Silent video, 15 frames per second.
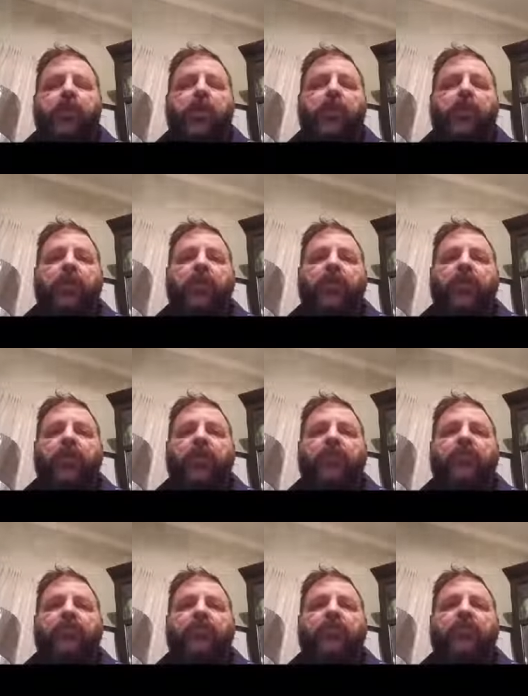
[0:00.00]
Another
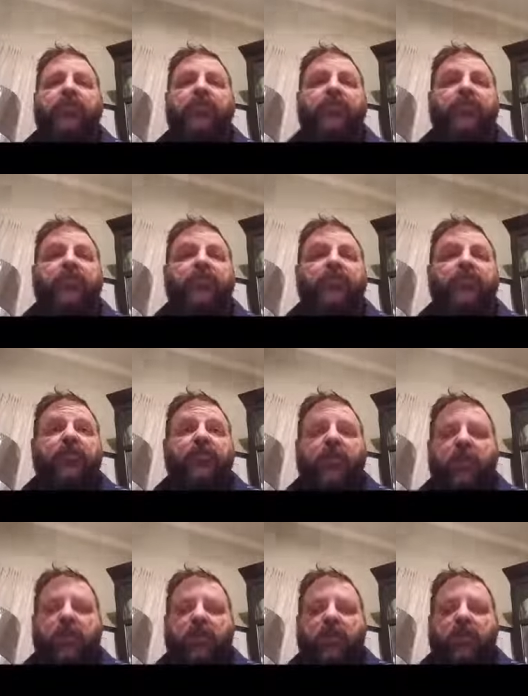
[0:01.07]
thing you need to do is make sure
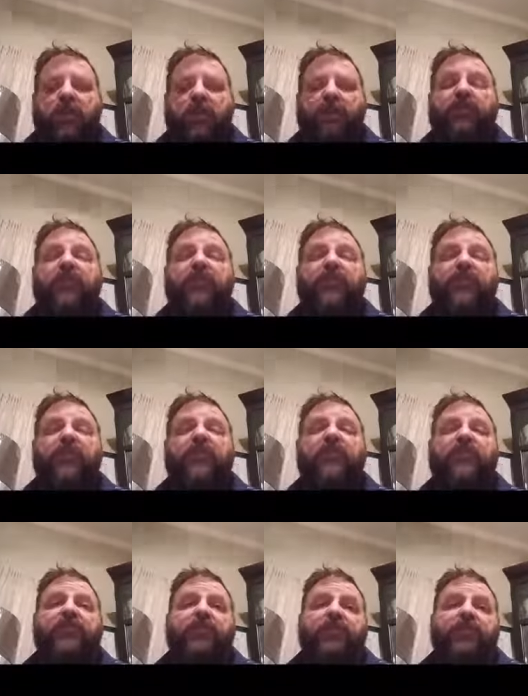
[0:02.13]

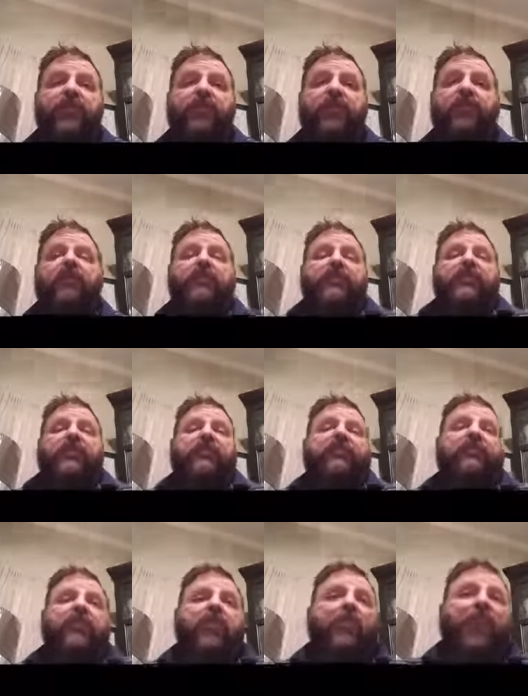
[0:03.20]
these are the following
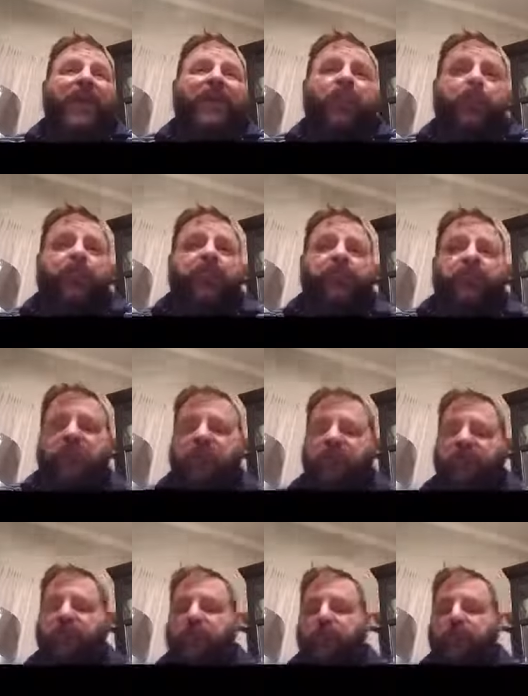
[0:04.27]
things, the main ones you need
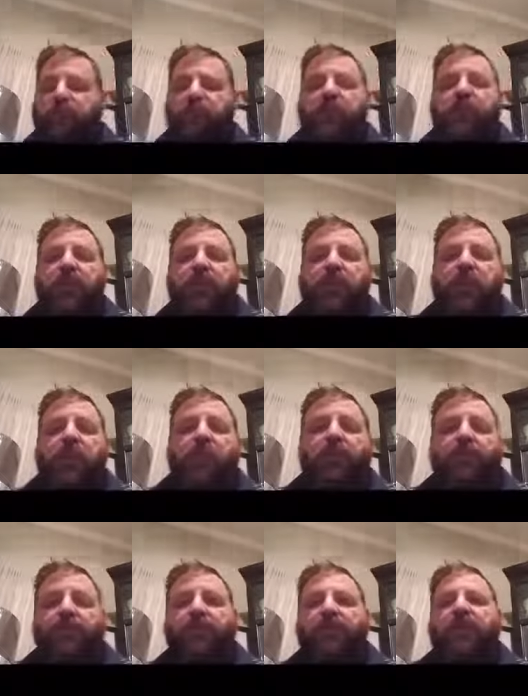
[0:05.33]
set up. You need a
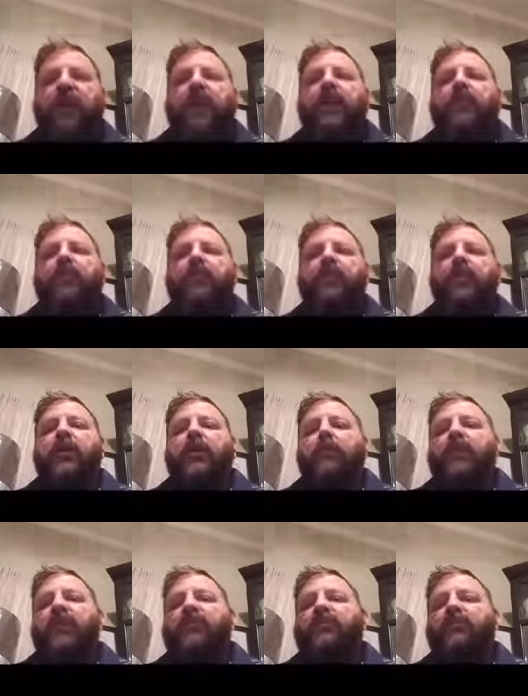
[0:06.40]
Twitter account,
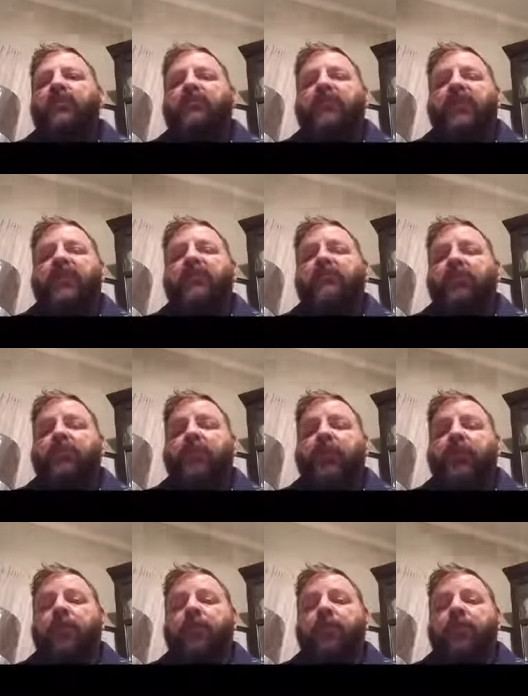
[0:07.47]
Pinterest,
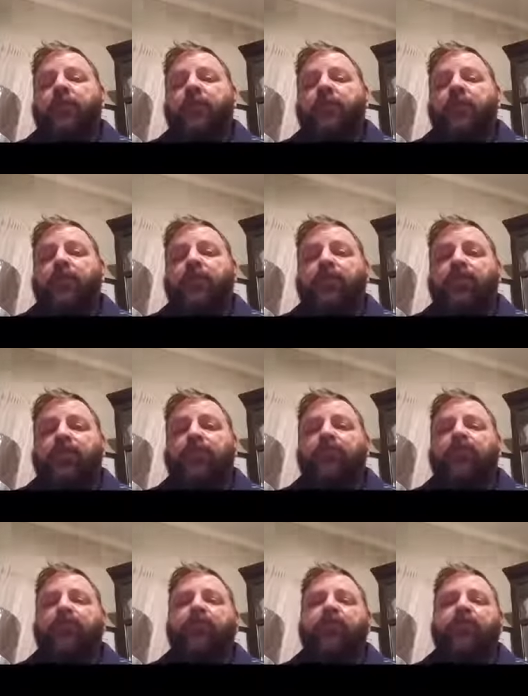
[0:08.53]
Instagram,
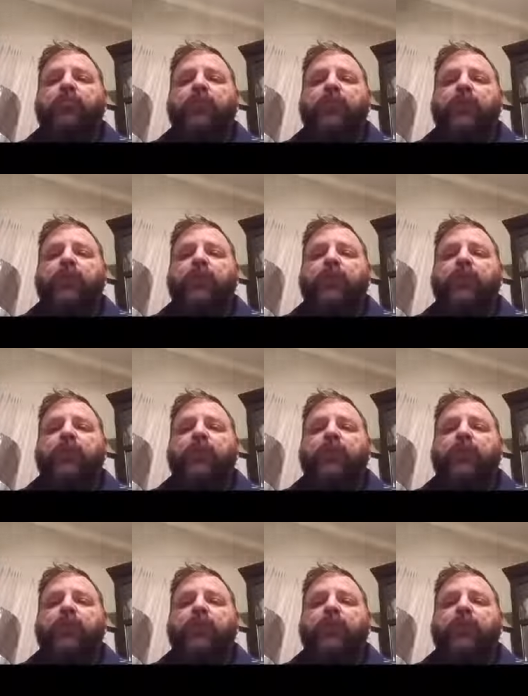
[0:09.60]
YouTube,